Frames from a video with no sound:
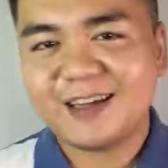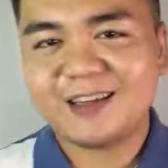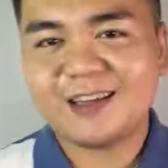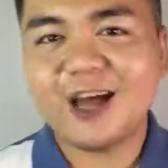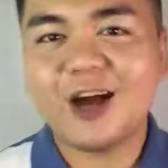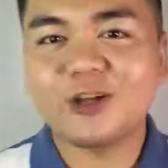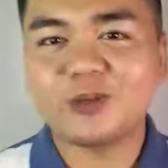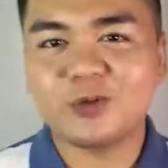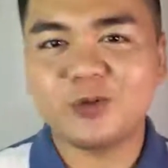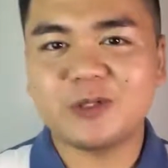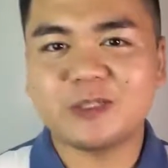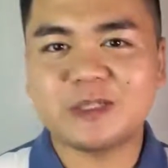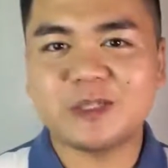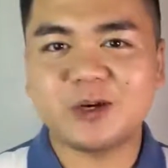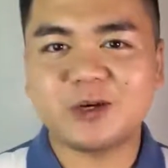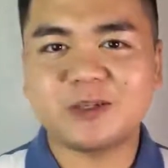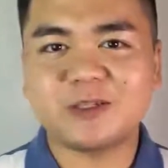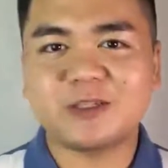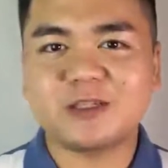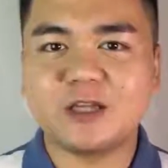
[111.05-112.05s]
tongue
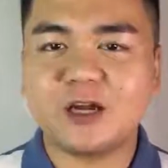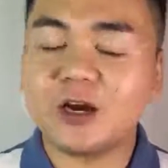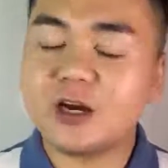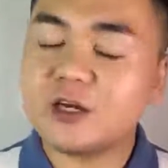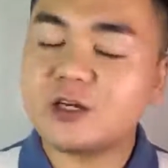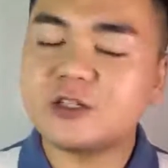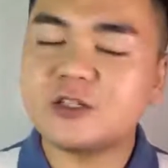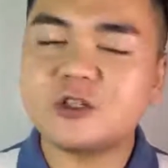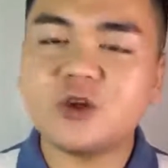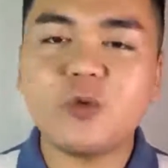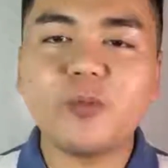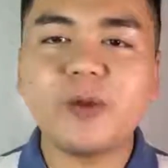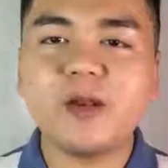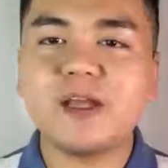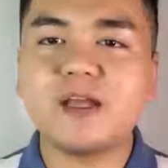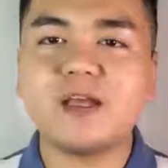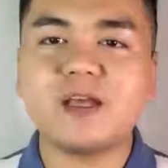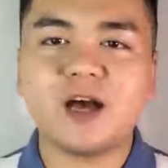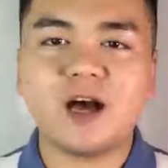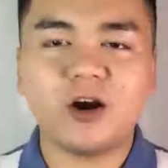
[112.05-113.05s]
twisters. There are so
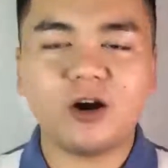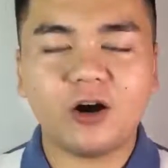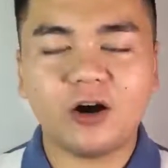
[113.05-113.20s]
many